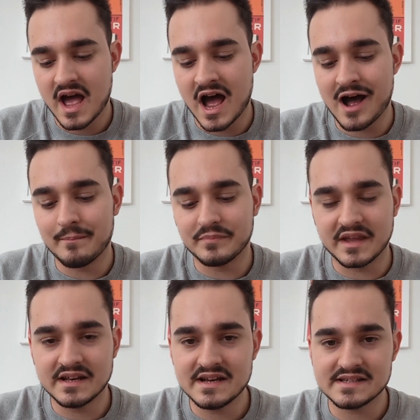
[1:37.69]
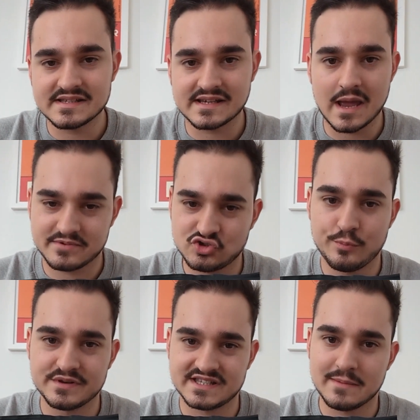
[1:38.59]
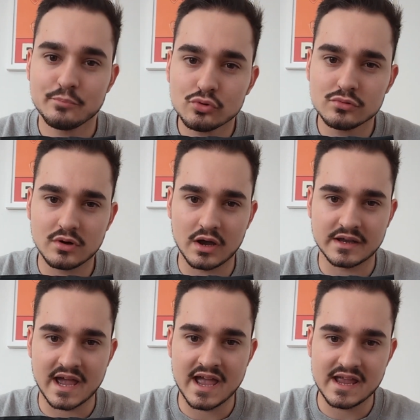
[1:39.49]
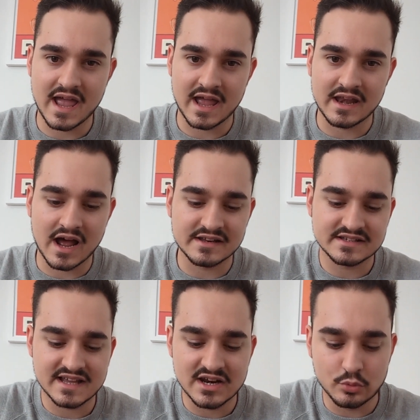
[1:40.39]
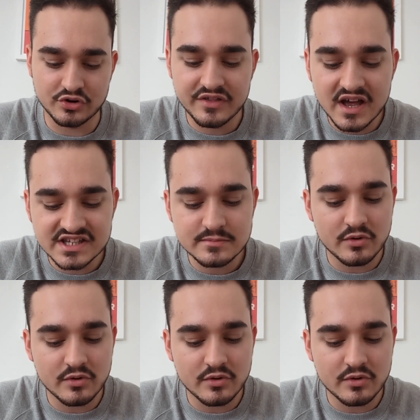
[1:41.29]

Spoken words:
It is kept super simple, okay, and understandable to the customer.